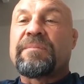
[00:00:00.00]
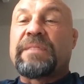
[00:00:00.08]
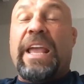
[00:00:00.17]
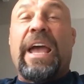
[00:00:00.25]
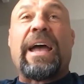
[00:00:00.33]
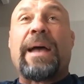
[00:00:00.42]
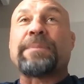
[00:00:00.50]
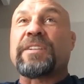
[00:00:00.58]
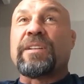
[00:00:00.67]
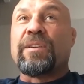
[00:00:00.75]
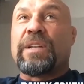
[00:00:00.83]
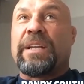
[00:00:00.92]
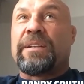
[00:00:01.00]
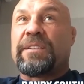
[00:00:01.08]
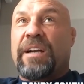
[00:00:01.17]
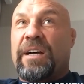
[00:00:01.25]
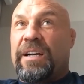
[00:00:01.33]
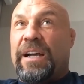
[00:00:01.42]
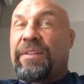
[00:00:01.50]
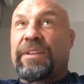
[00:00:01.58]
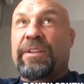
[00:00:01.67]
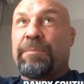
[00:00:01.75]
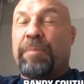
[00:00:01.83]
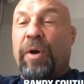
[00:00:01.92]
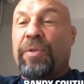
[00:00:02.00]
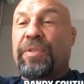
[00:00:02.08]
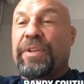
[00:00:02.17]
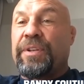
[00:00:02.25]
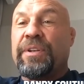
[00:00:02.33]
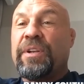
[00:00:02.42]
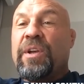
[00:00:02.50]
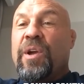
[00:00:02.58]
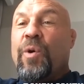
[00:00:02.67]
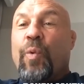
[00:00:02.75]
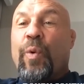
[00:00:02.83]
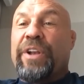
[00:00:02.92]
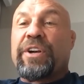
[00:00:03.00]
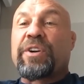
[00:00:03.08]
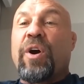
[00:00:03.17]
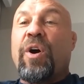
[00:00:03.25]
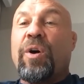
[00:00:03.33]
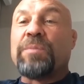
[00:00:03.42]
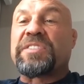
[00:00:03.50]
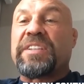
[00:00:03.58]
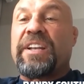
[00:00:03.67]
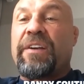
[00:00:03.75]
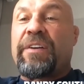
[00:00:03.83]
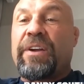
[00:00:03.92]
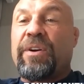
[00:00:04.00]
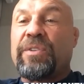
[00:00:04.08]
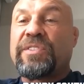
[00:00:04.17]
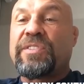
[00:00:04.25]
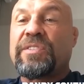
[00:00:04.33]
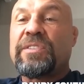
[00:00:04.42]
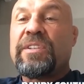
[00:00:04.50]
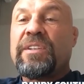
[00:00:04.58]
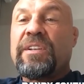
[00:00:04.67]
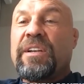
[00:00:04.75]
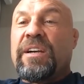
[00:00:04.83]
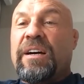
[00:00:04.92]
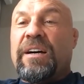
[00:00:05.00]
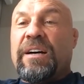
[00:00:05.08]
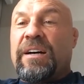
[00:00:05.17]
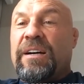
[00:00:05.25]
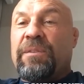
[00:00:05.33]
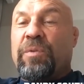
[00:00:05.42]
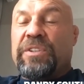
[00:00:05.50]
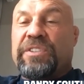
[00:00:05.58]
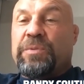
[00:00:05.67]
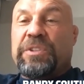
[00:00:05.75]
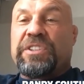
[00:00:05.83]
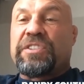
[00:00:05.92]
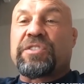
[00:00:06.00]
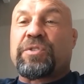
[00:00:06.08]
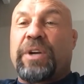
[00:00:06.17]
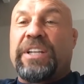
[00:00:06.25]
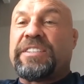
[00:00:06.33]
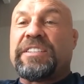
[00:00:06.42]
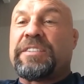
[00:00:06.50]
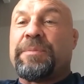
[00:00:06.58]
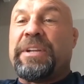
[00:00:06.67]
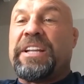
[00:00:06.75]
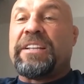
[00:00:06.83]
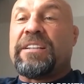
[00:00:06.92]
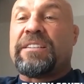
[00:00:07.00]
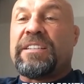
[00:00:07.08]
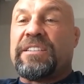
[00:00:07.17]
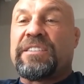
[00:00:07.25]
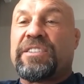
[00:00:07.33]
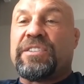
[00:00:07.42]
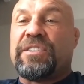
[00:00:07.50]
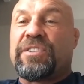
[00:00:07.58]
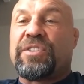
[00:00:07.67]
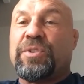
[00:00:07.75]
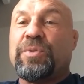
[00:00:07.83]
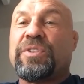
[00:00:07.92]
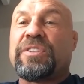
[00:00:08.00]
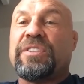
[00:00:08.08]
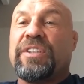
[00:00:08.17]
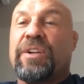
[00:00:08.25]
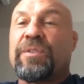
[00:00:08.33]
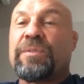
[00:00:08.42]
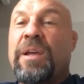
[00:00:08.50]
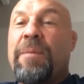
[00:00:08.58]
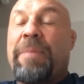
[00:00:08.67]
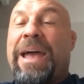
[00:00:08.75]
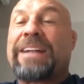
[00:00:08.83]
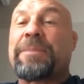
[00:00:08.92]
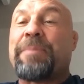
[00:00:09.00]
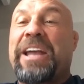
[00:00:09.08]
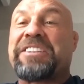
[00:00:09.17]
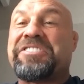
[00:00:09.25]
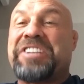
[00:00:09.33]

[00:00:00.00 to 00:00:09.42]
Yeah, absolutely. Uh, I think they're both in win or go home scenarios, uh, which which is crazy to me that two you know back-to-back